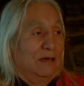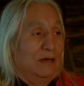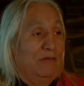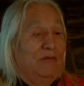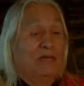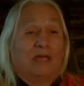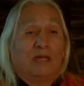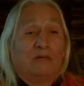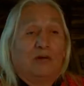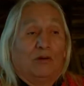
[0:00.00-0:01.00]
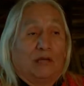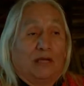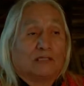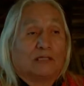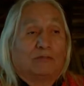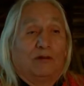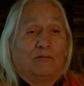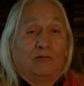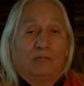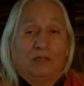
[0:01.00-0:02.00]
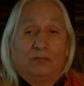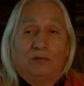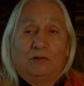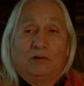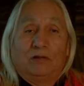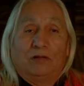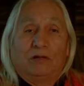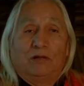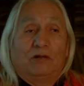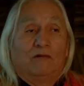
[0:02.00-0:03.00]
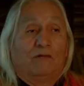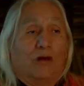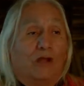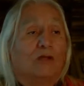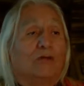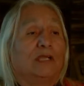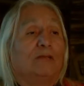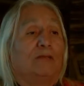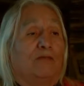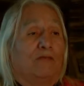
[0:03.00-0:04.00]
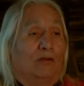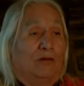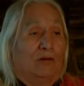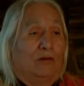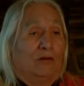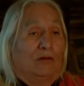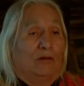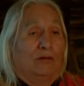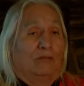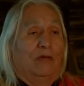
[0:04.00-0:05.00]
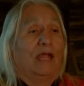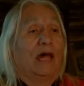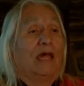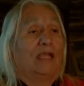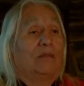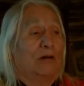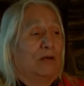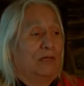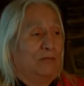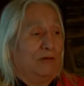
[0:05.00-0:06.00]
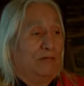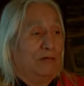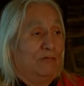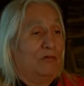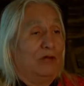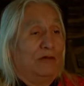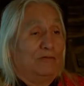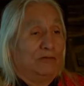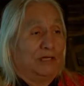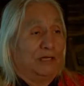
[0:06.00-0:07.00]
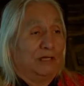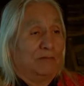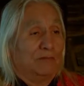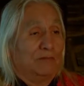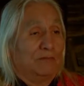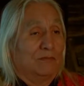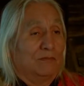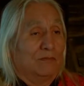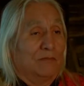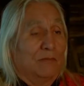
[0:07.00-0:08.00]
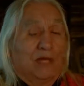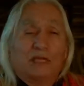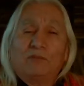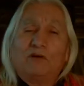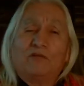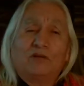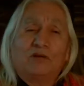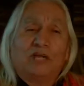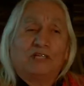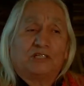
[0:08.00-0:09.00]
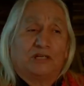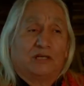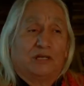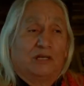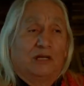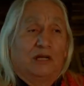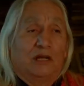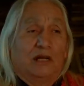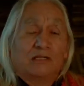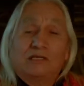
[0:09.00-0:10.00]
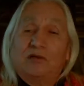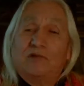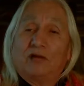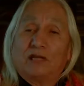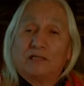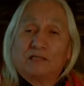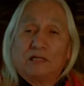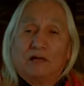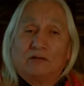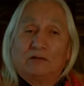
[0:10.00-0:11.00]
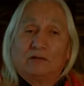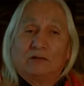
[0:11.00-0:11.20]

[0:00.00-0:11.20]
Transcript: And we became known as the Buffalo people, following the Buffalo, relying upon the Buffalo for everything. And the Buffalo Nation has never let us down.